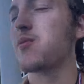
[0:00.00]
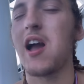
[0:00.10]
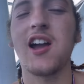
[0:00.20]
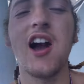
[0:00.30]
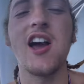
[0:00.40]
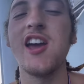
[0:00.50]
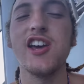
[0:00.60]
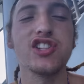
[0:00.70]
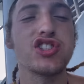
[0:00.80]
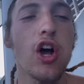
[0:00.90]
I got
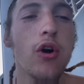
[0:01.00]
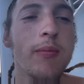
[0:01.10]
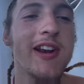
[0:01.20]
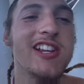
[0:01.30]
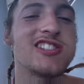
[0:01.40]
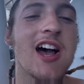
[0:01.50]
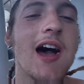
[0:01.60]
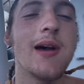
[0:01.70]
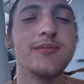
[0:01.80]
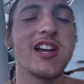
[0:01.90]
hit so many
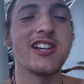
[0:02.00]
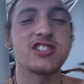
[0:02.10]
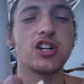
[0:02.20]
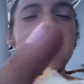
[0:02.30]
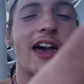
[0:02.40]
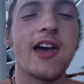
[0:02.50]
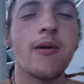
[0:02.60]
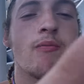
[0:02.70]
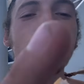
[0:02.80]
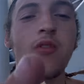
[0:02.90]
times yesterday.
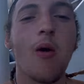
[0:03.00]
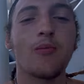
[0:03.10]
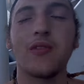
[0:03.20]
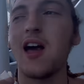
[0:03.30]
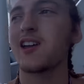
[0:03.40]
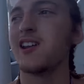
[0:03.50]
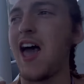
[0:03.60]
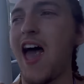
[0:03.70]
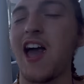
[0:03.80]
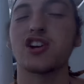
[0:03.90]
I can
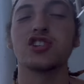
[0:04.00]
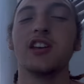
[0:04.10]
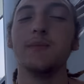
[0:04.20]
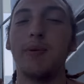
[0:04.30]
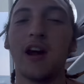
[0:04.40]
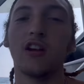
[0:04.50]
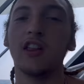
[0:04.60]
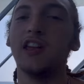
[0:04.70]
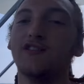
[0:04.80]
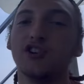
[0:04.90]
actually
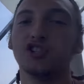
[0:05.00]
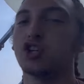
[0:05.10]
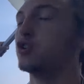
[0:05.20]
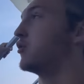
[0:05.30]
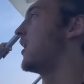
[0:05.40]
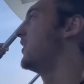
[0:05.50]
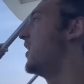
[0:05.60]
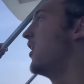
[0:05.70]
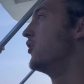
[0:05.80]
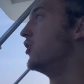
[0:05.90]
barely even chew right
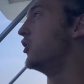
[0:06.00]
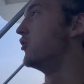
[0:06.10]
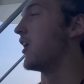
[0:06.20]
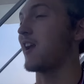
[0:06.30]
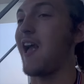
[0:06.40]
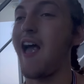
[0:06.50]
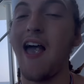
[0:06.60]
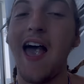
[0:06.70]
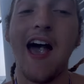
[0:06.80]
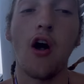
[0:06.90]
now. Like
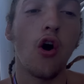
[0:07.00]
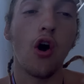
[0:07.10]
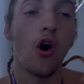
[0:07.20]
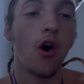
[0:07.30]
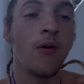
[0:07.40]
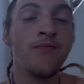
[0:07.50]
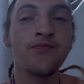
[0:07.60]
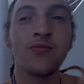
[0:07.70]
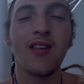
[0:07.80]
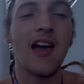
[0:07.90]
at all.
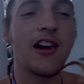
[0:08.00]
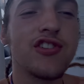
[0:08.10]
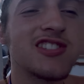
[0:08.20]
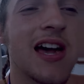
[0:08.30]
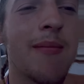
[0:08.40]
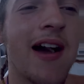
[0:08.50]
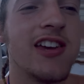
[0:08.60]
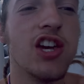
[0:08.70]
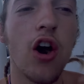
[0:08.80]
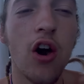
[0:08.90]
Every time I
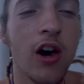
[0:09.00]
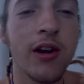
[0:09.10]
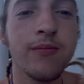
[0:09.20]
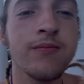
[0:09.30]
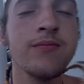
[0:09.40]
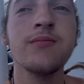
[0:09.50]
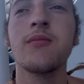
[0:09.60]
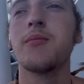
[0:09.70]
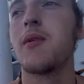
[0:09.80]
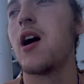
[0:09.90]

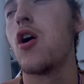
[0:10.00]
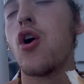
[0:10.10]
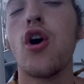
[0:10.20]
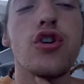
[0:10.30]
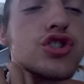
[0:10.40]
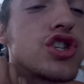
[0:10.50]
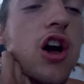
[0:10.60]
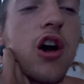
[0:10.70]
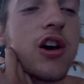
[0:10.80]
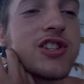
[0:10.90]
yawn, my whole
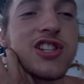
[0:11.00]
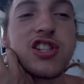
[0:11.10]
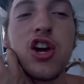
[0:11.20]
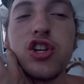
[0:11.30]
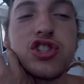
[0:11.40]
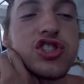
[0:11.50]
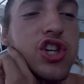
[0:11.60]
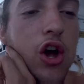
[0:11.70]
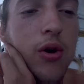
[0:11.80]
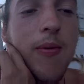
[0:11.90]
jaw just hurts
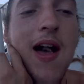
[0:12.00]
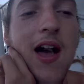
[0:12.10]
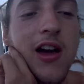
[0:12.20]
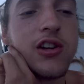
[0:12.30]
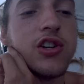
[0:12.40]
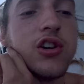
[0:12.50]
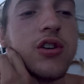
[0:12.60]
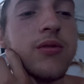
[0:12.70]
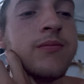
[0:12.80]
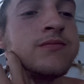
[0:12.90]
so bad,
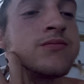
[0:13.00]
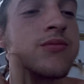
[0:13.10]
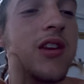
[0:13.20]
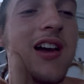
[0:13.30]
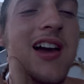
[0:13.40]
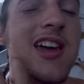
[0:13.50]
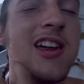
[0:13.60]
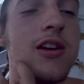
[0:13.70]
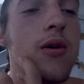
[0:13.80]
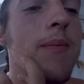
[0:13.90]
dude. Like I
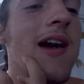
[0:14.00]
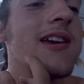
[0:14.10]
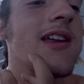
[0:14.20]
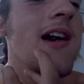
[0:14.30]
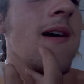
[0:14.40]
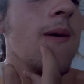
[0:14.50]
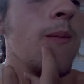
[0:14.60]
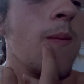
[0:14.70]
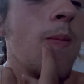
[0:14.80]
can't even bite down.